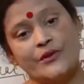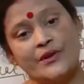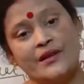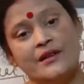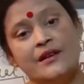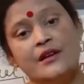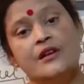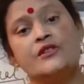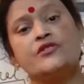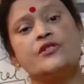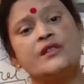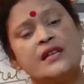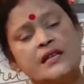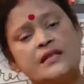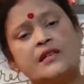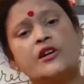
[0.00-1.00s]
So these
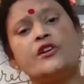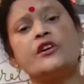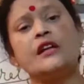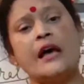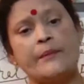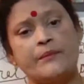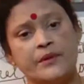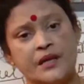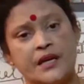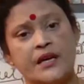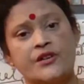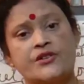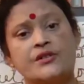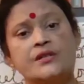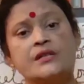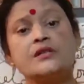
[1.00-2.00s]
are all applications.
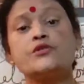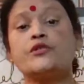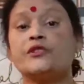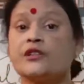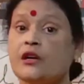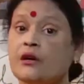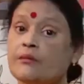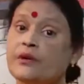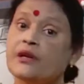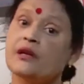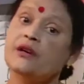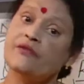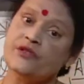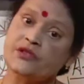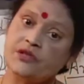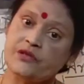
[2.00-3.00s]
So turmeric, which is
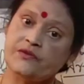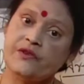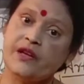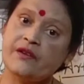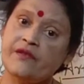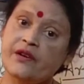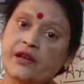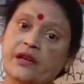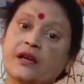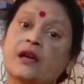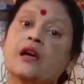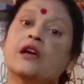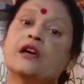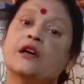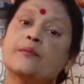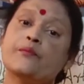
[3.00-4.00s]
very, very
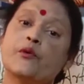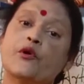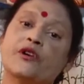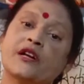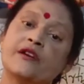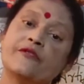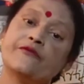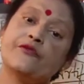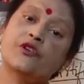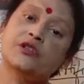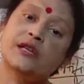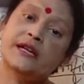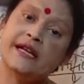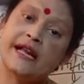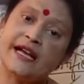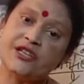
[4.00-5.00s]
important for the
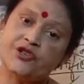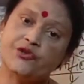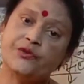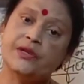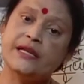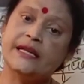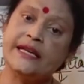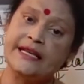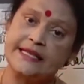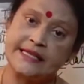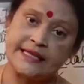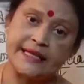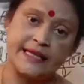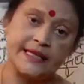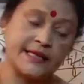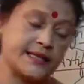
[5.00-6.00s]
natural indicator.